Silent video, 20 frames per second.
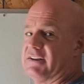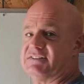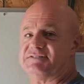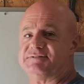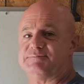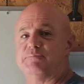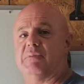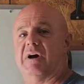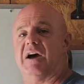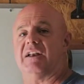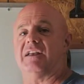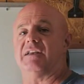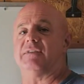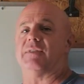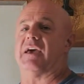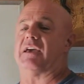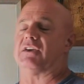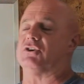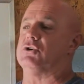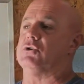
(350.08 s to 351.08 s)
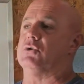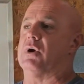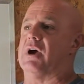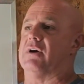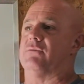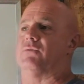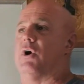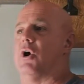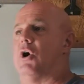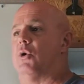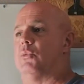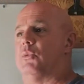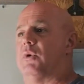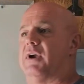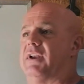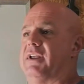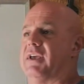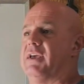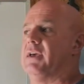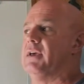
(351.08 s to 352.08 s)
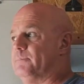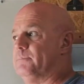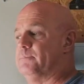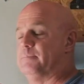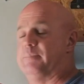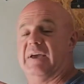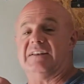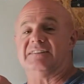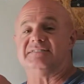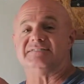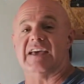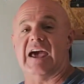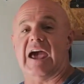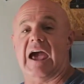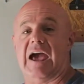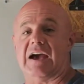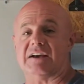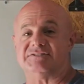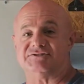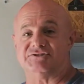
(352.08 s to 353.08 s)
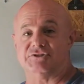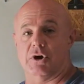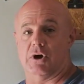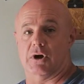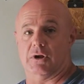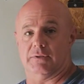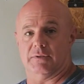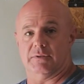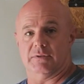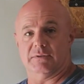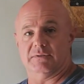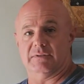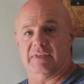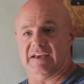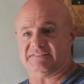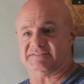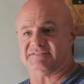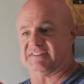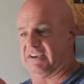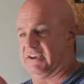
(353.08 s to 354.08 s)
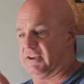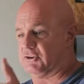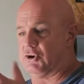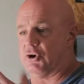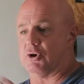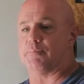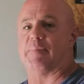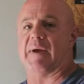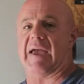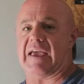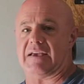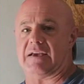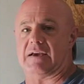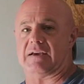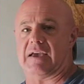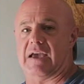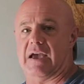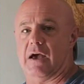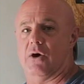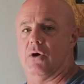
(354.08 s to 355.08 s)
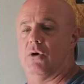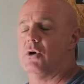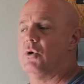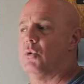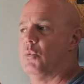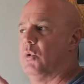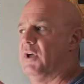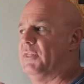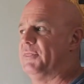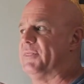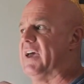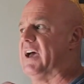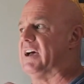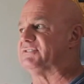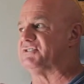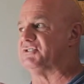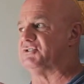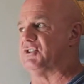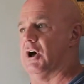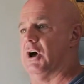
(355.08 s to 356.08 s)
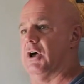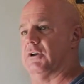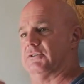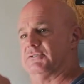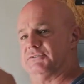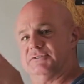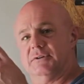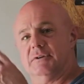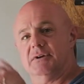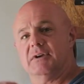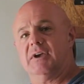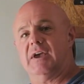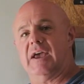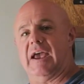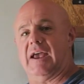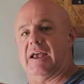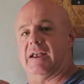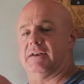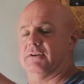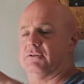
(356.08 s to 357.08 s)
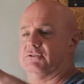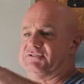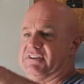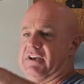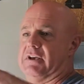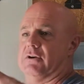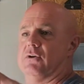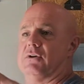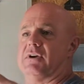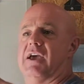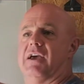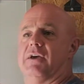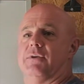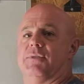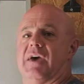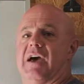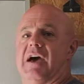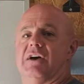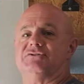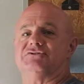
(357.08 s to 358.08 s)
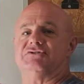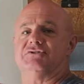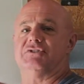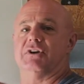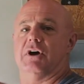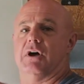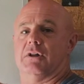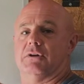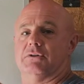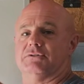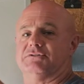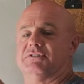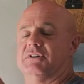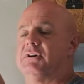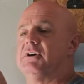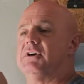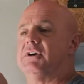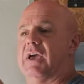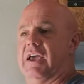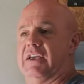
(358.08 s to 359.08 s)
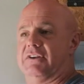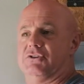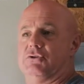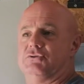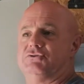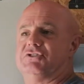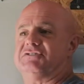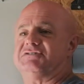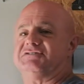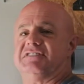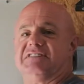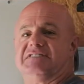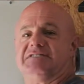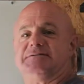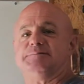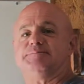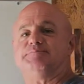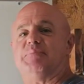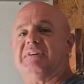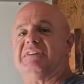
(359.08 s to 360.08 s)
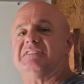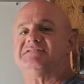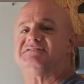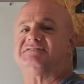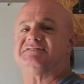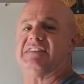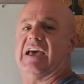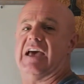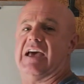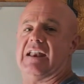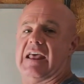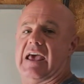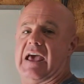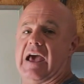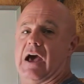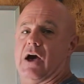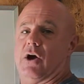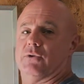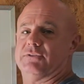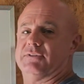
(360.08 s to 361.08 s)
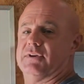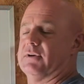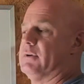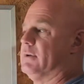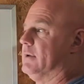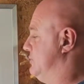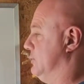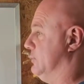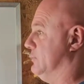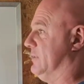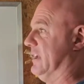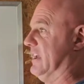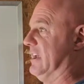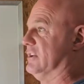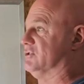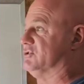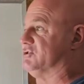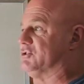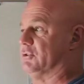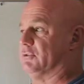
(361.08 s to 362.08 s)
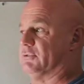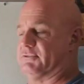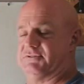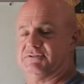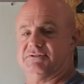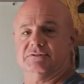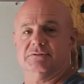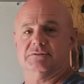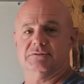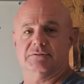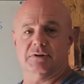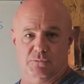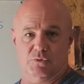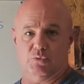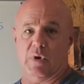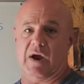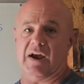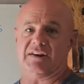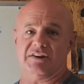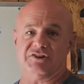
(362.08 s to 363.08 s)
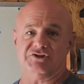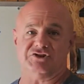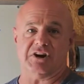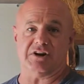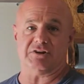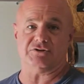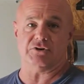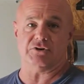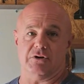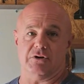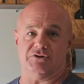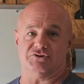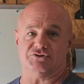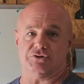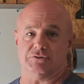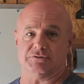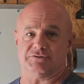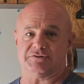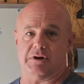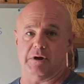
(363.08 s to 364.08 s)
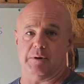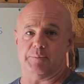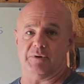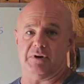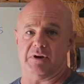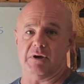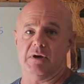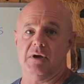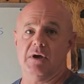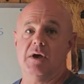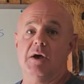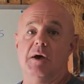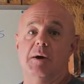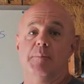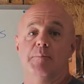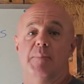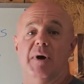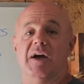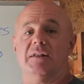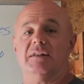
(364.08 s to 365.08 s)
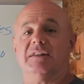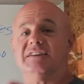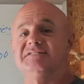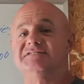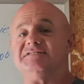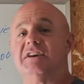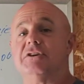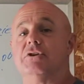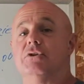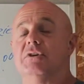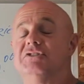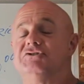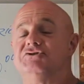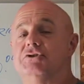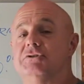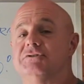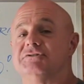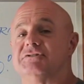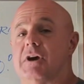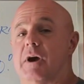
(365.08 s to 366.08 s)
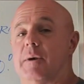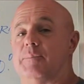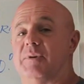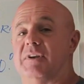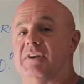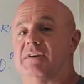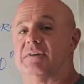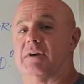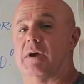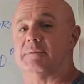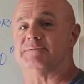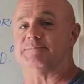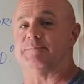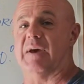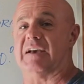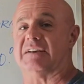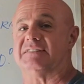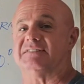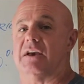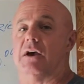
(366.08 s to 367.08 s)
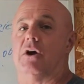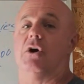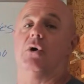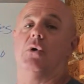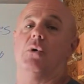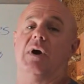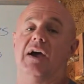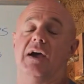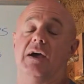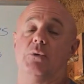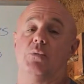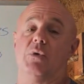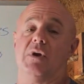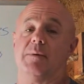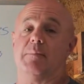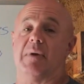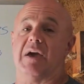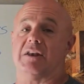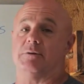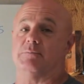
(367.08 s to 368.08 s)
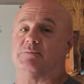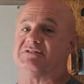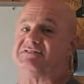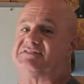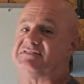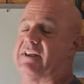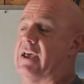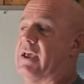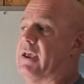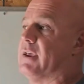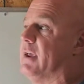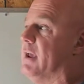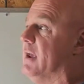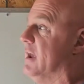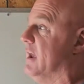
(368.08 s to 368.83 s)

is money that you have already been taxed on that's in your bank account. $1,000. And they're saying, okay, $1,000, and you just expense that out to the insurance, writing a check insurance company. But let's say your insurance company comes back and says, oh, hey, we made a mistake,